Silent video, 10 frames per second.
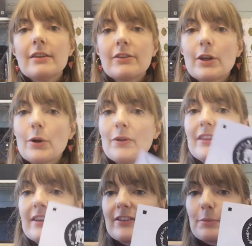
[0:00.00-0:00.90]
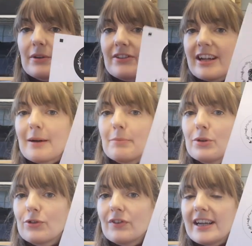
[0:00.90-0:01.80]
So this is printed out
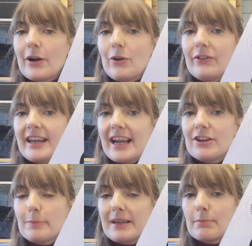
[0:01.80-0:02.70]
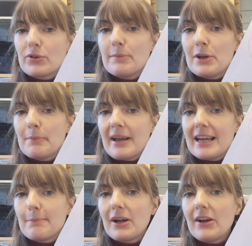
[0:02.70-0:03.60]
beautifully on the H P Premium
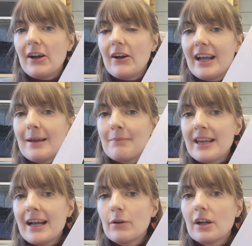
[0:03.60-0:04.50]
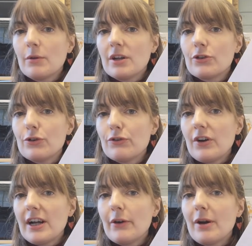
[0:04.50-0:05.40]
paper. I am now going to
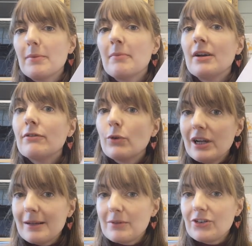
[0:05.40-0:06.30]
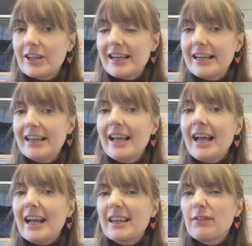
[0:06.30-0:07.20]
fire up my Foil It machine
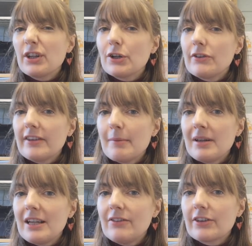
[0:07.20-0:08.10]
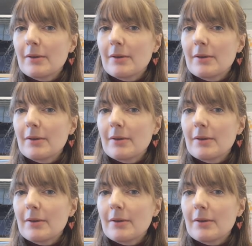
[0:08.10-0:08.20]
and give it a good ten minutes to